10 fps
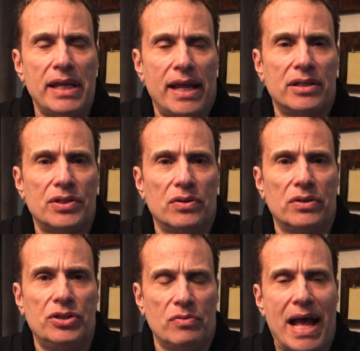The answer
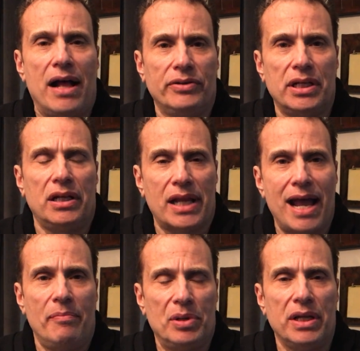to how did it
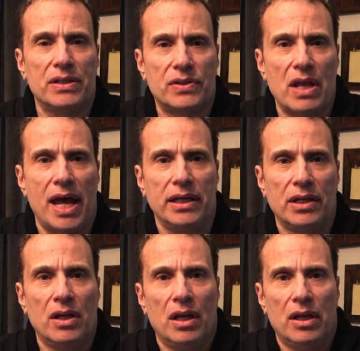happen is
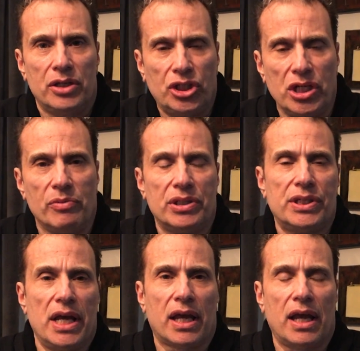that she was
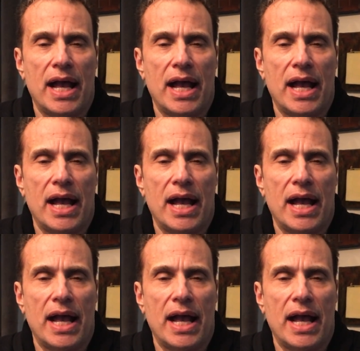sick.